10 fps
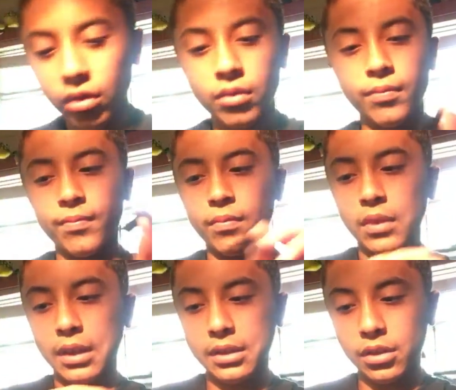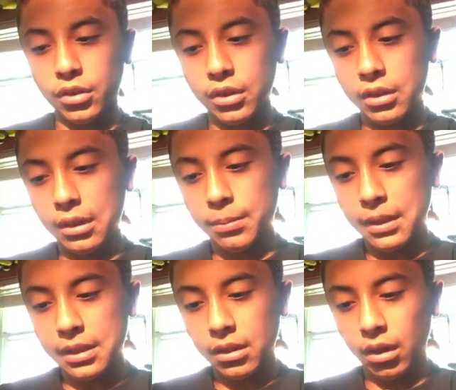little, okay, so you can clip
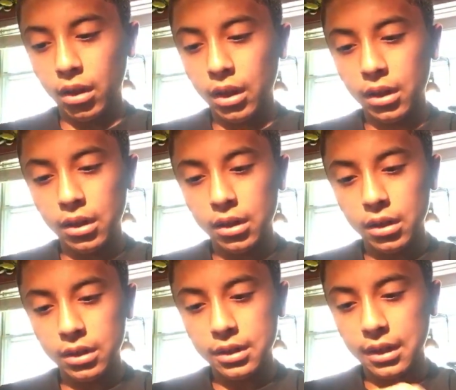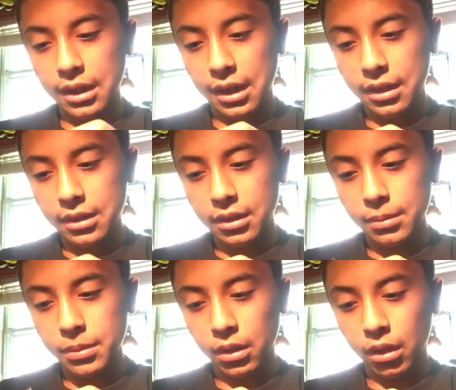this on. Let's see, yeah, this
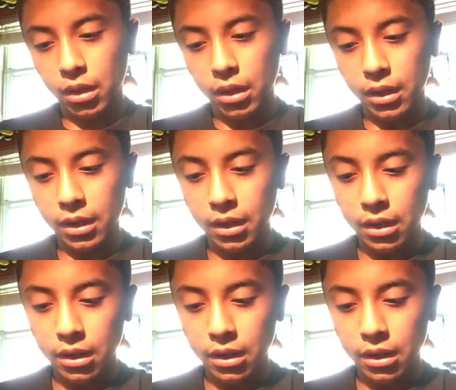clips on.